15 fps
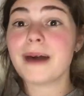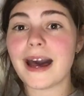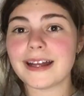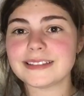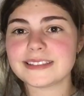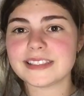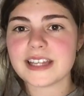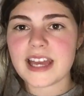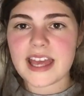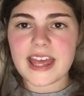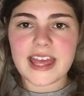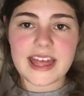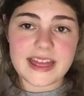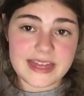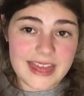But
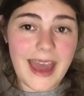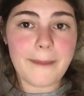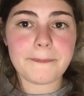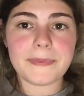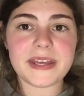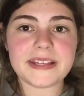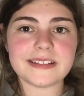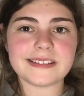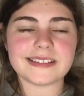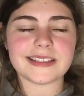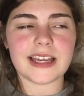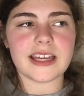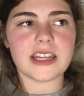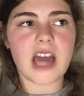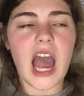that being
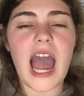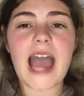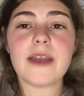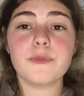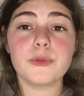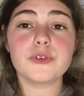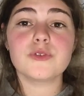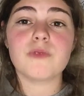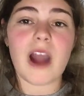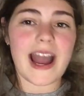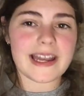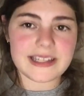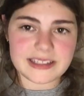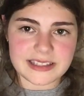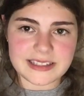said, I was
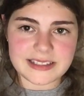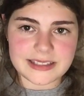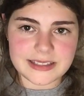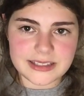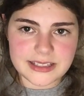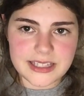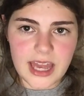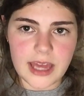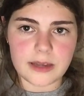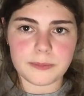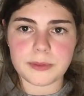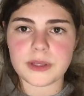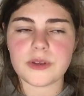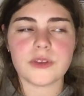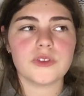writing this instead
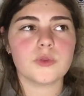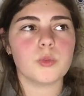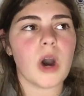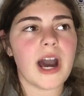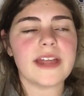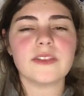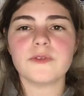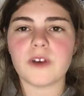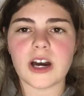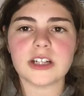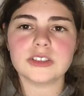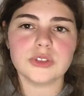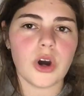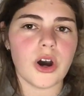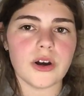because why the
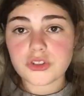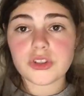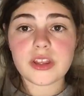fuck not?